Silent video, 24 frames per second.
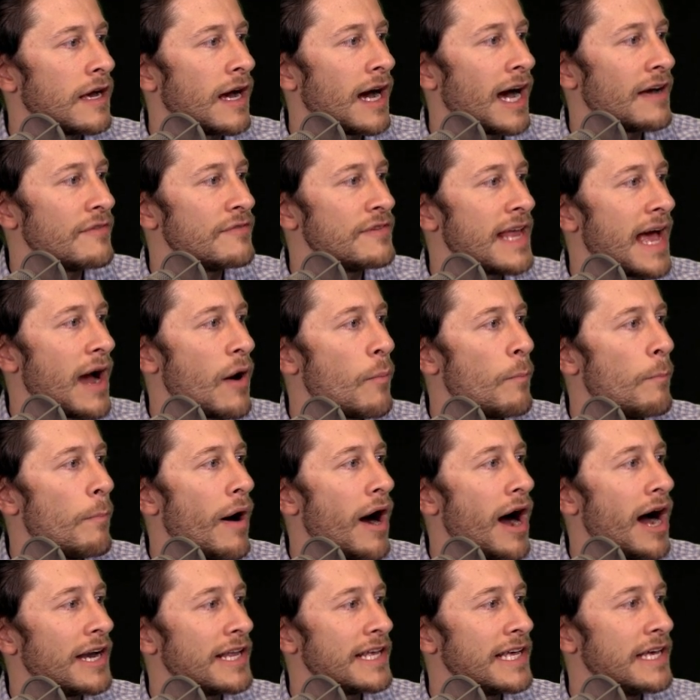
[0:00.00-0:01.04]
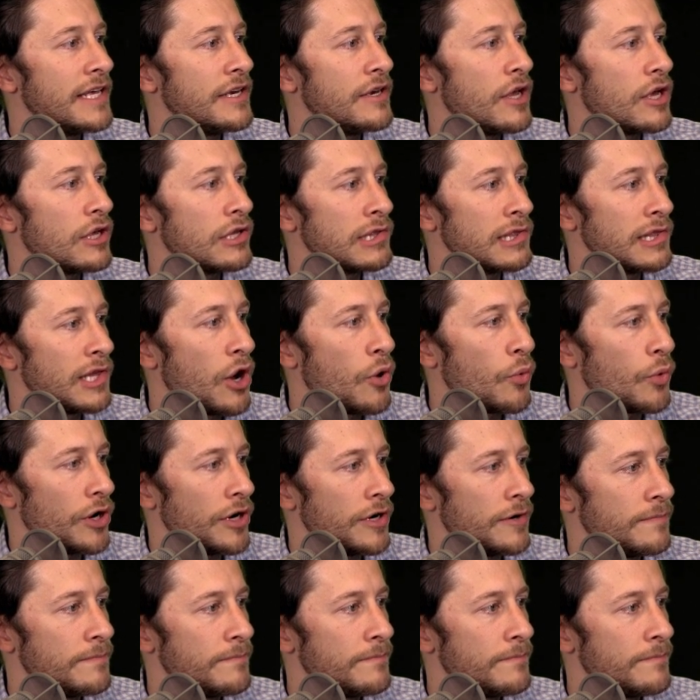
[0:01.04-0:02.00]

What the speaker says: I've now bought in lower.